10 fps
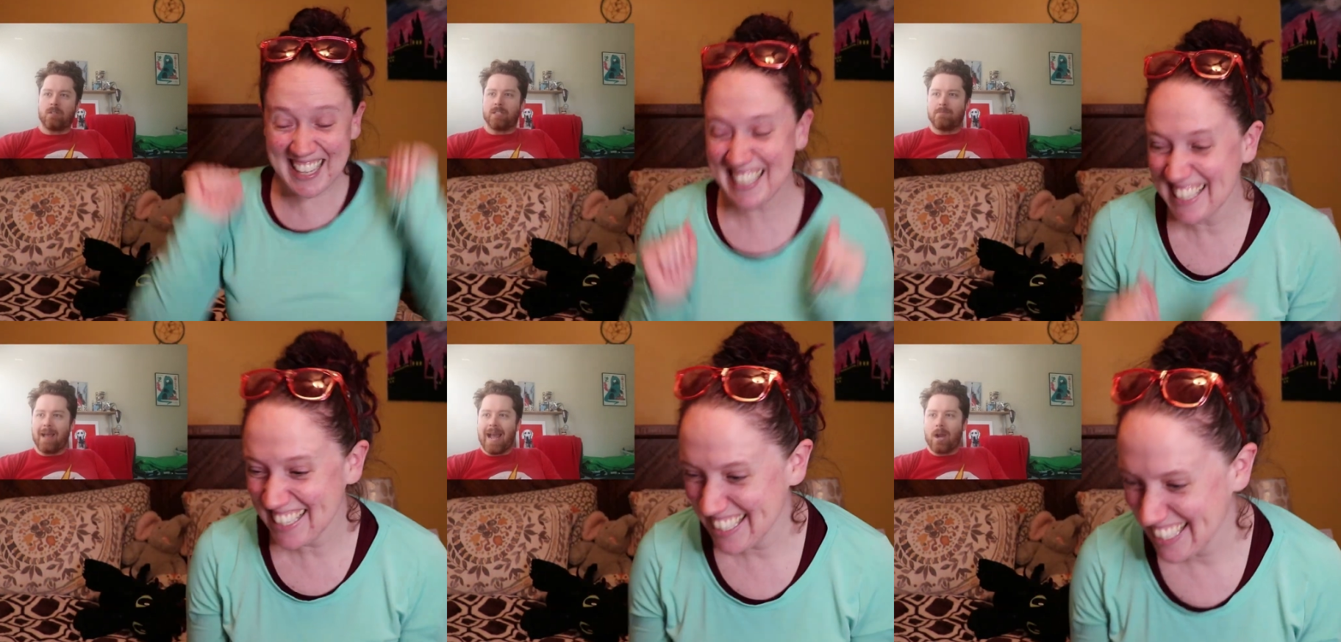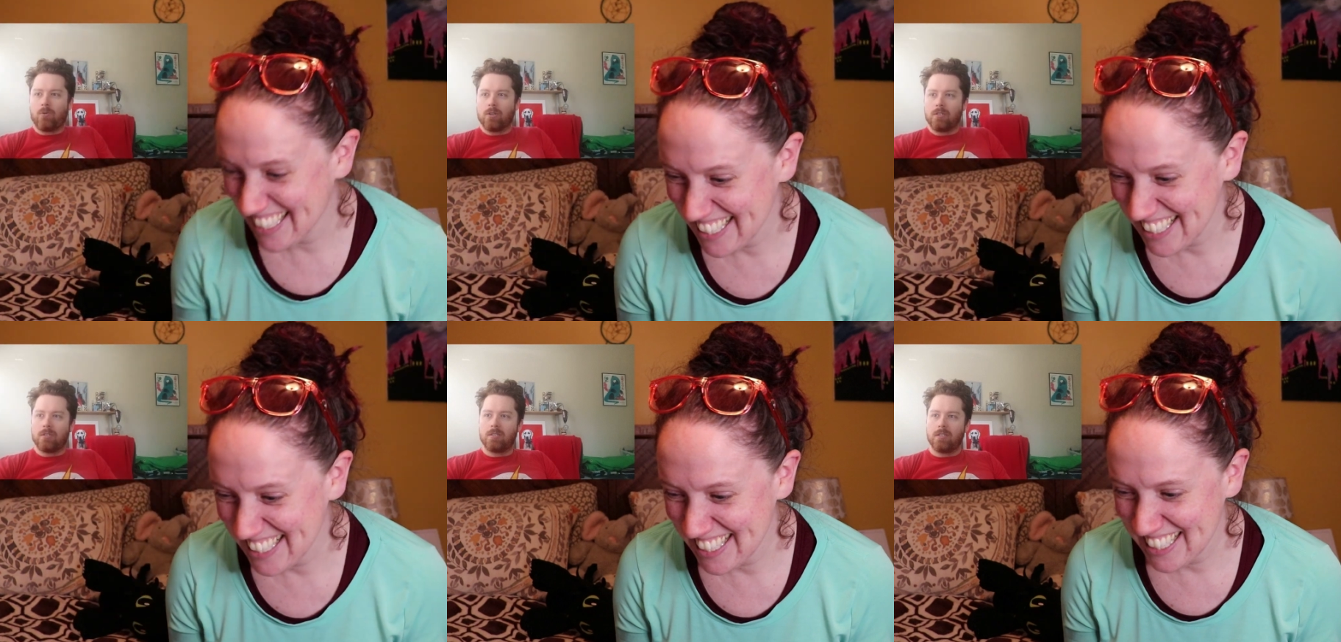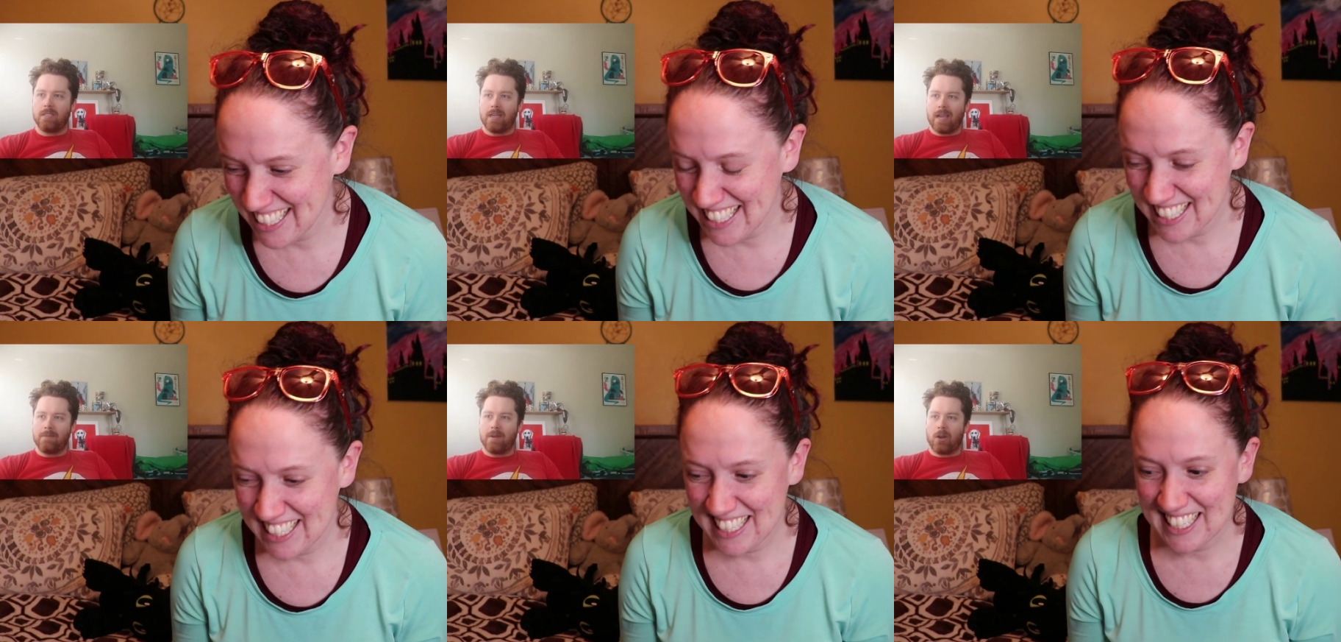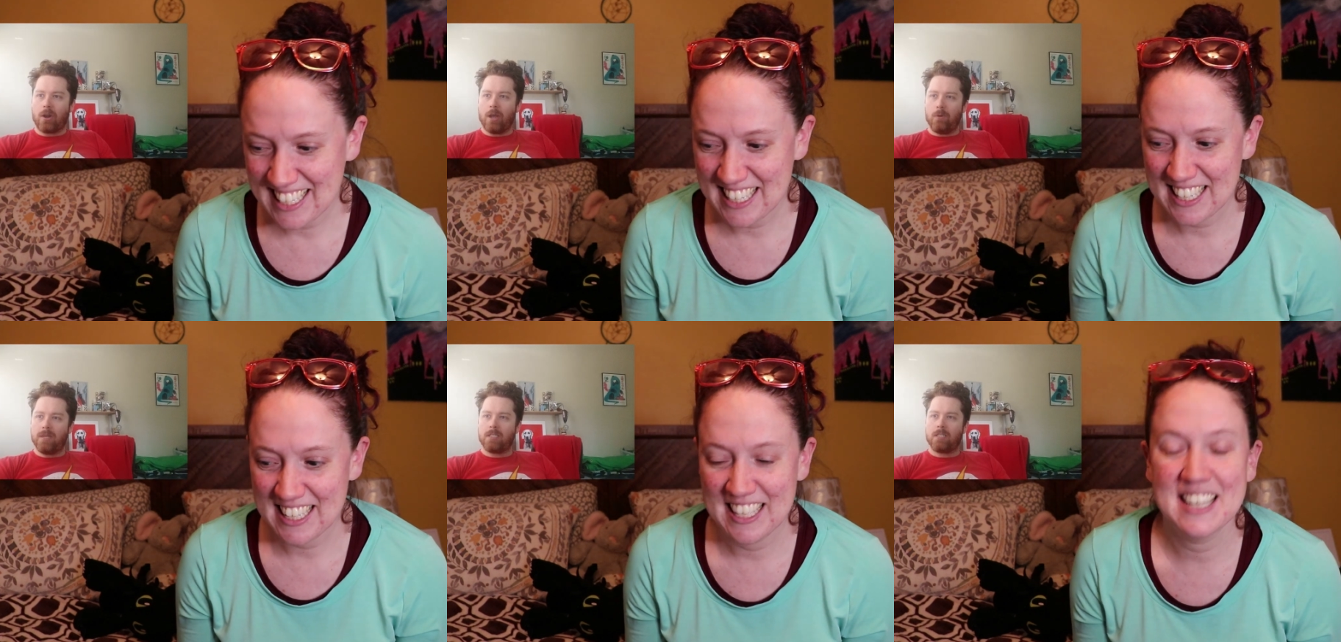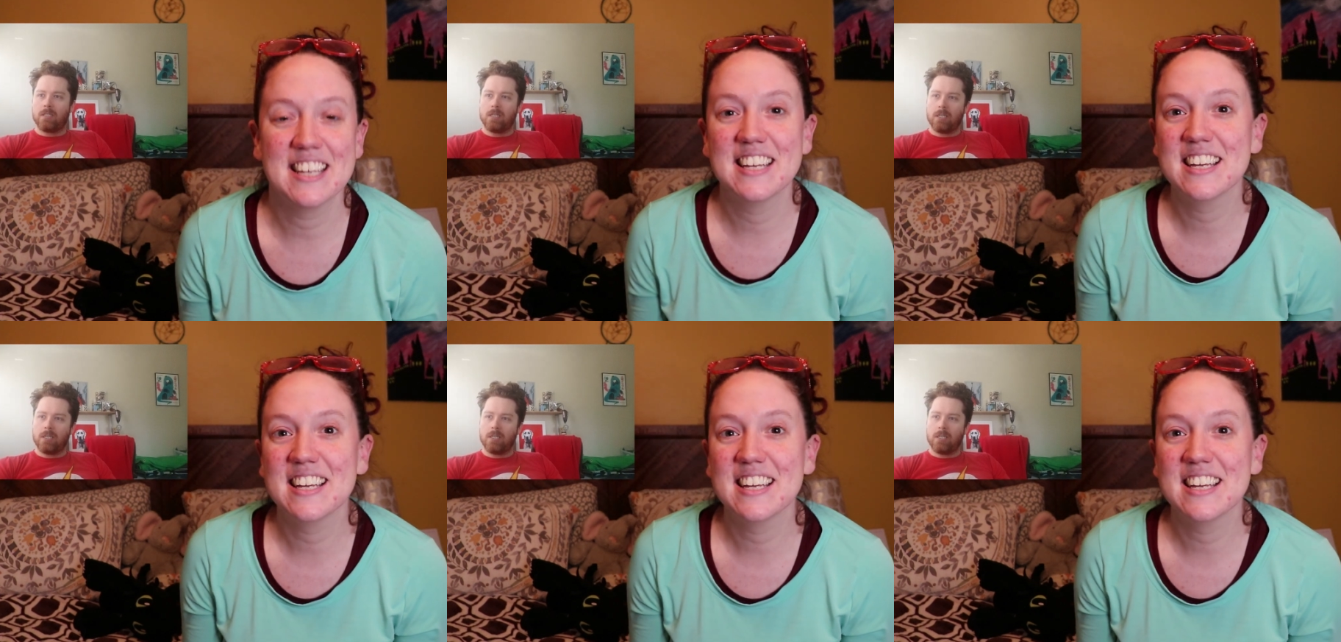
Speaker 1: This one is Powers, Nightmare, Helmet.